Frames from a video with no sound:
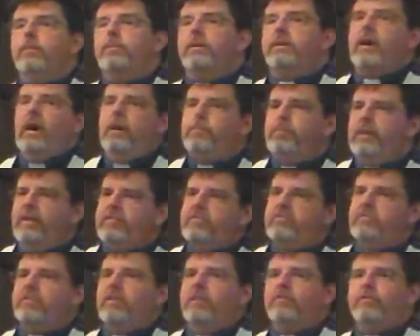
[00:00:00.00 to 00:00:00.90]
But God
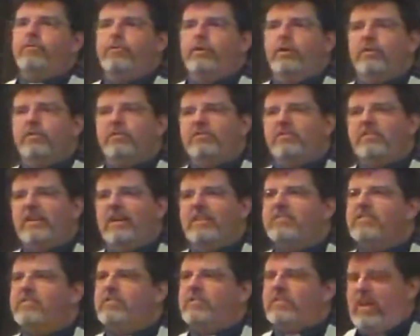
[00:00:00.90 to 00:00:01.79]
blesses us first.
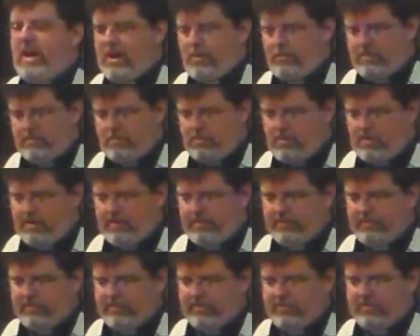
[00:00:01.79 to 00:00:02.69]
That's how it
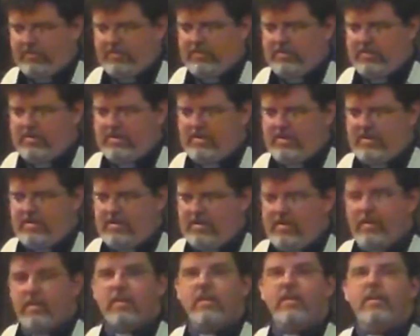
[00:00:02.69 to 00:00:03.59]
works.
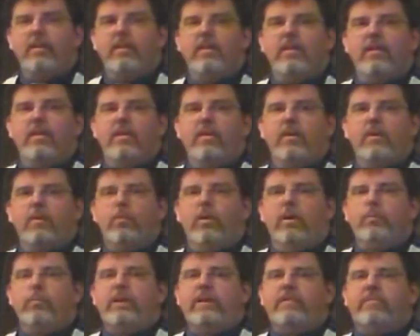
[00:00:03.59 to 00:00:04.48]

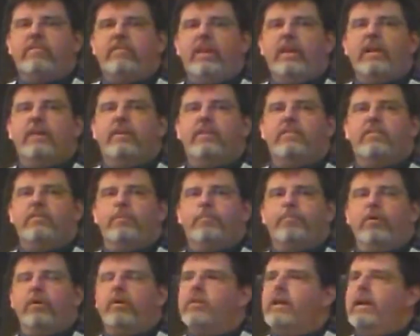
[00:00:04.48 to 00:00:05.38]
When we seek to
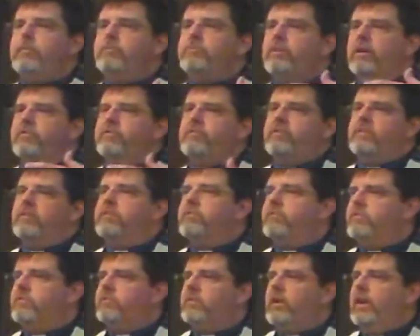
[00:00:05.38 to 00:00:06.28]
proclaim
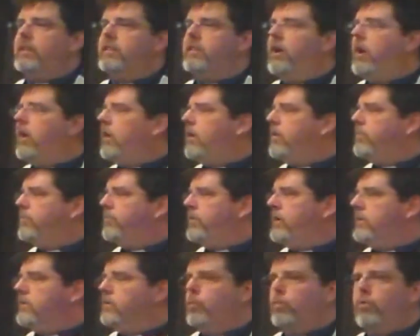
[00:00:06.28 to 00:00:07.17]
justice and love
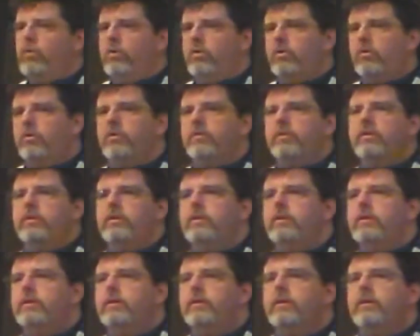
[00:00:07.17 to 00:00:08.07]
in the world,
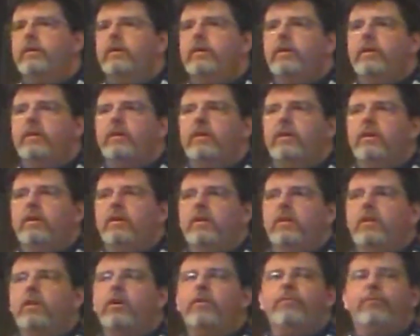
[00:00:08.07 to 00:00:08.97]

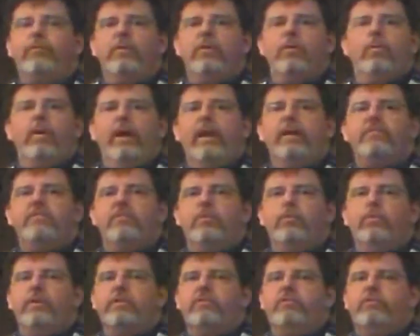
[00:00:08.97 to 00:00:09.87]
look for the ways
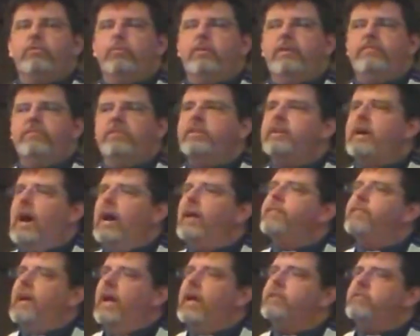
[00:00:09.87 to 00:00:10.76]
in which we
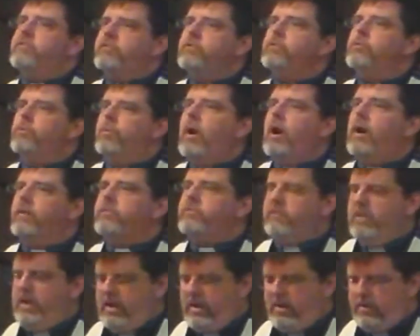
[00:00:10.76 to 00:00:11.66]
deny that to
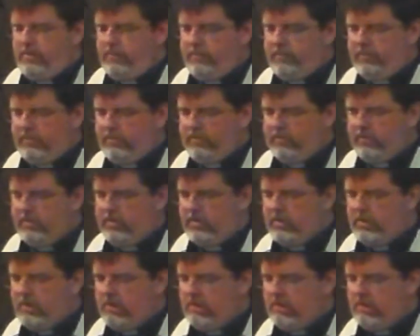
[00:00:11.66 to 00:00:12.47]
ourselves.